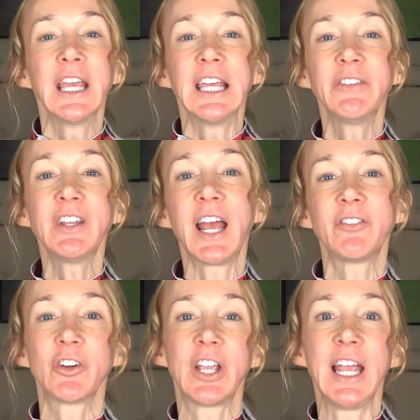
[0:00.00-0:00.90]
Even
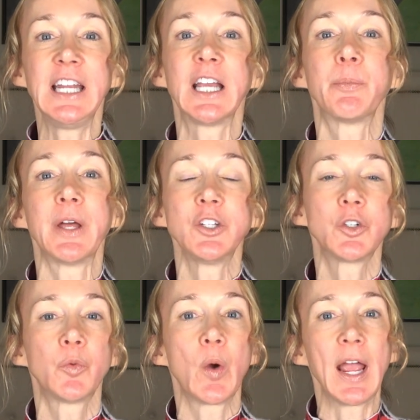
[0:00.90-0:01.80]
after gaining a
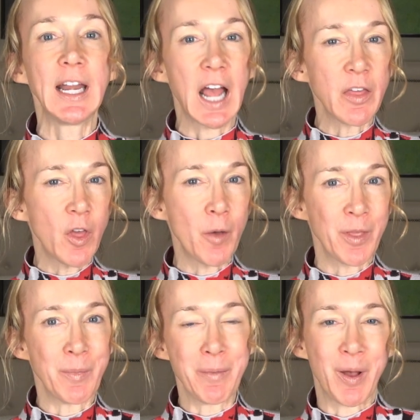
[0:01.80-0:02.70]
bunch of weight, I thought
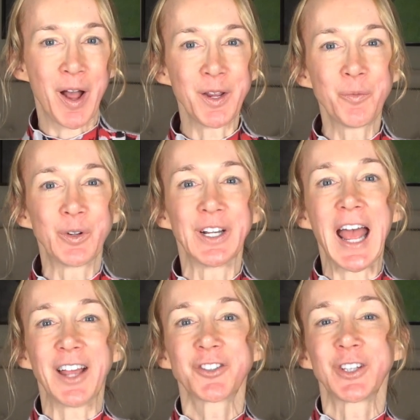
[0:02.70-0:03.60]
that my body would
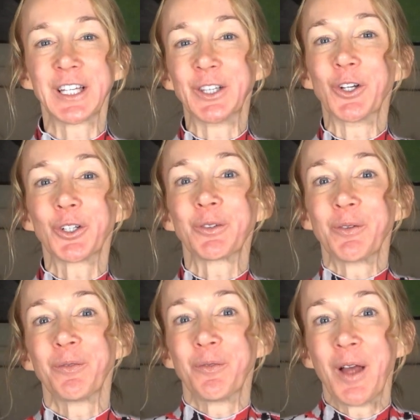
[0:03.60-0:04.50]
actually look
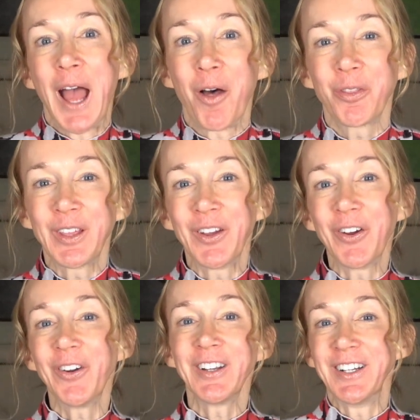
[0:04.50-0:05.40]

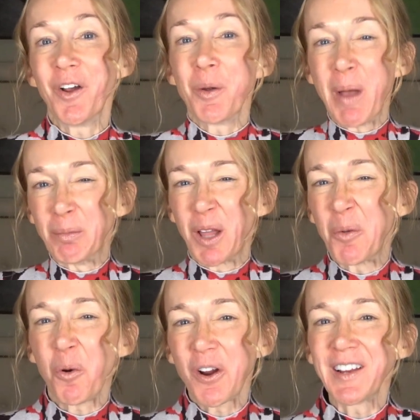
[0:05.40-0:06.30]
healthier, you know, in my
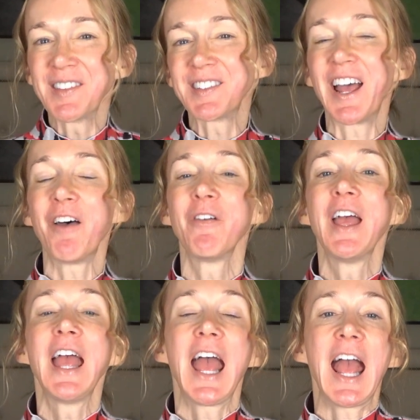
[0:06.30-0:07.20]
blood work and stuff.
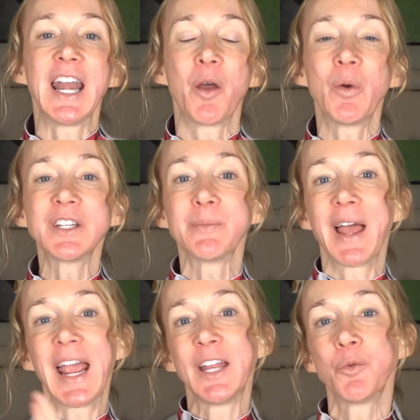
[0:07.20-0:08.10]
And I went to
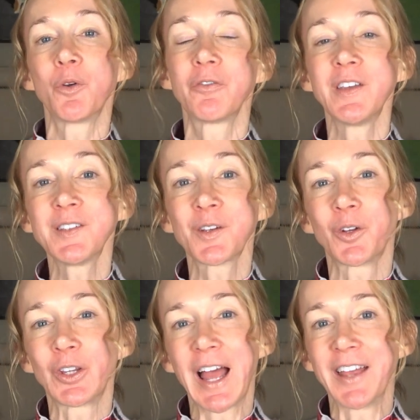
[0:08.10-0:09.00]
my annual
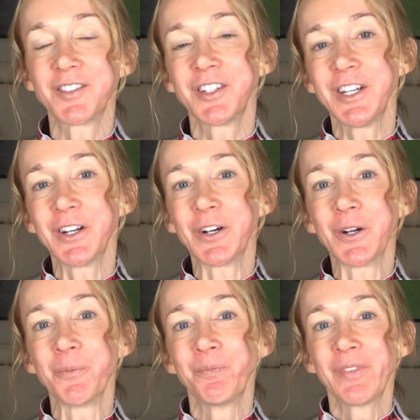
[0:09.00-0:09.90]
physical last
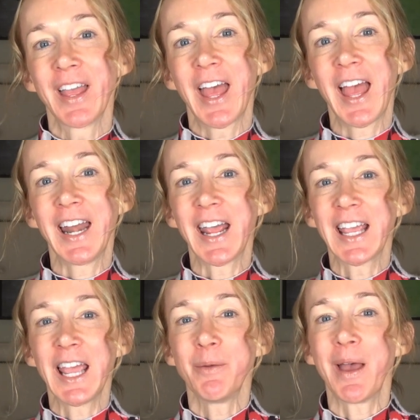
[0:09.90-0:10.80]
year and I
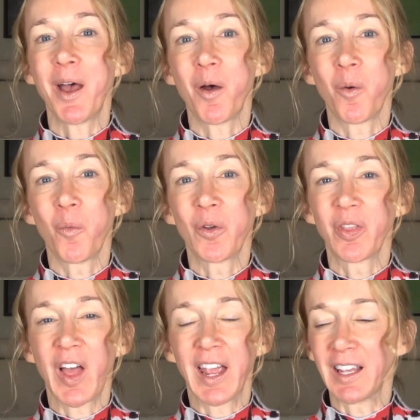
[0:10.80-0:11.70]
came out
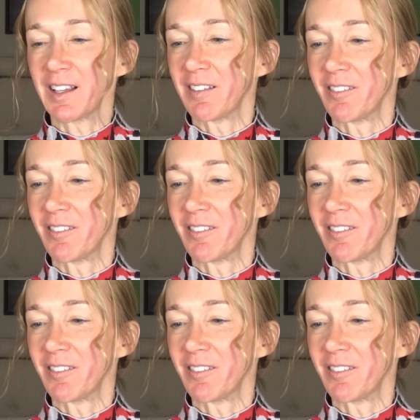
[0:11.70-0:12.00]
with like